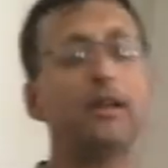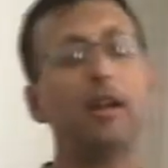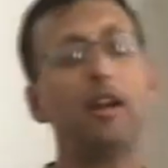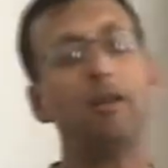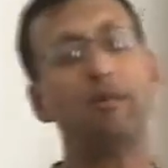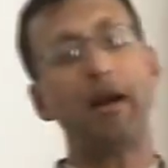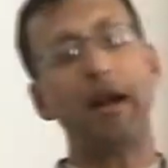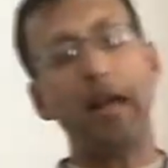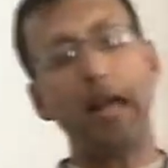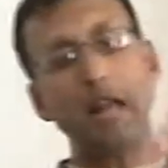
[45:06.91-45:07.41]

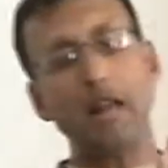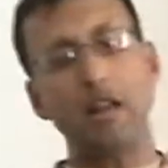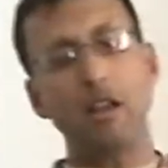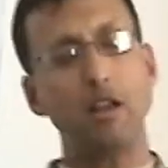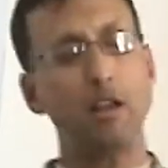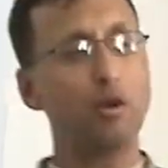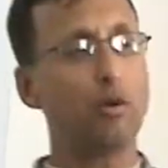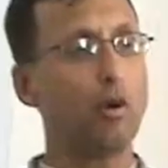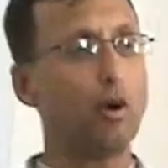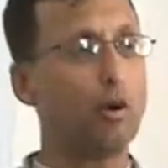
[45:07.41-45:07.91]
And my
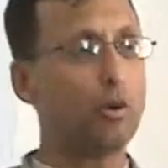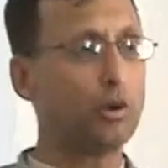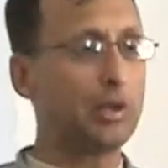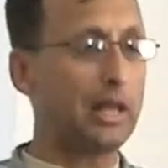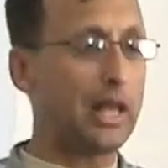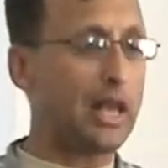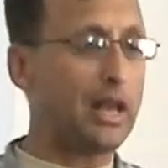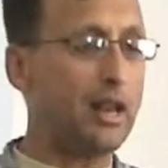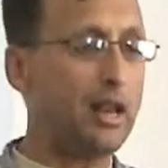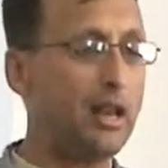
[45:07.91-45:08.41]
80-year-old
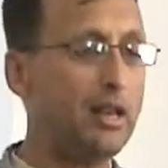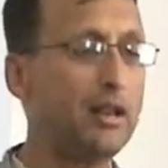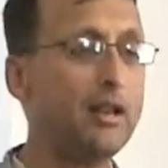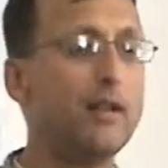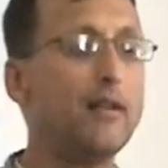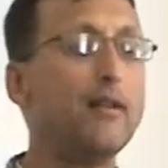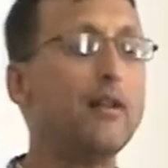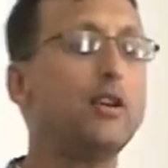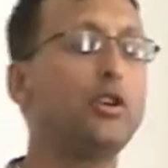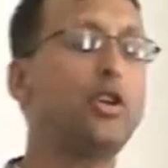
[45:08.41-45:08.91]
lady,
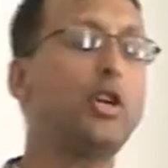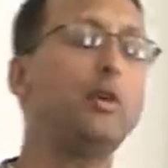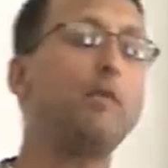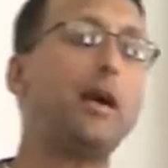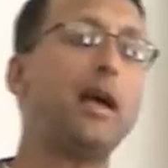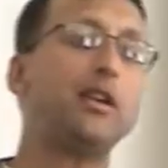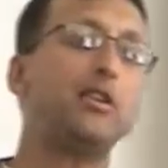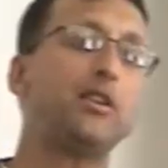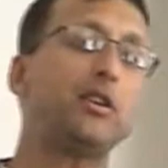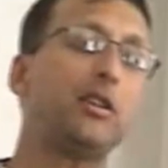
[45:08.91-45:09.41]
she
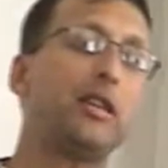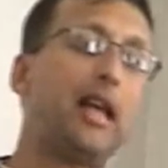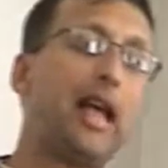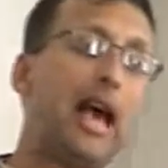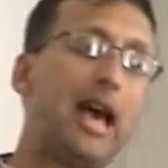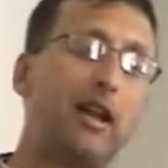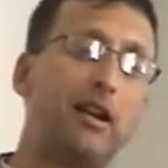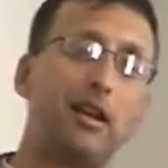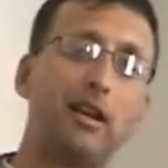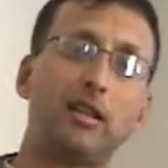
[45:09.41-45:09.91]
basically
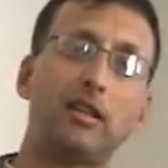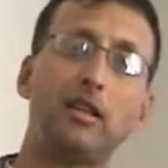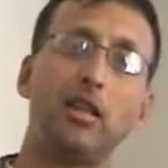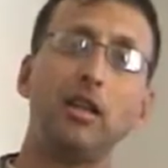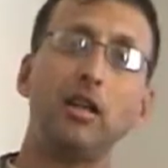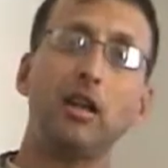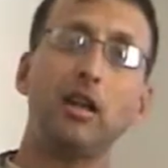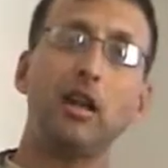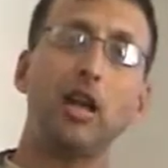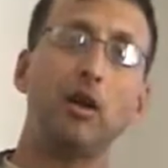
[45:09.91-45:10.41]
had an
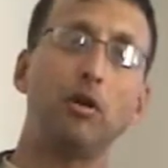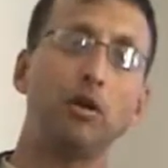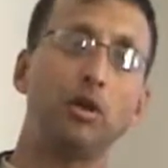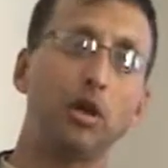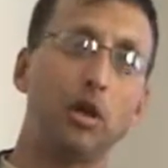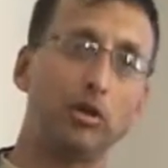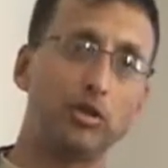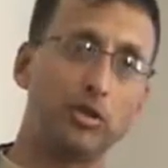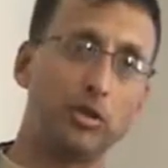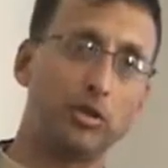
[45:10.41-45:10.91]
actinic
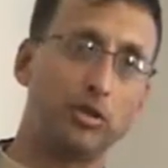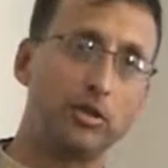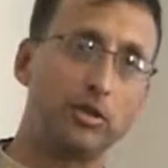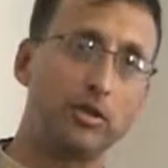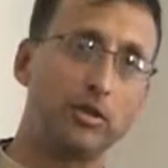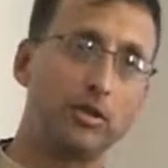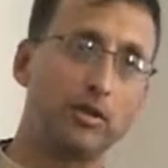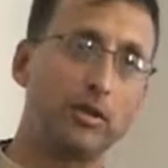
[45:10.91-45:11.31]
keratosis.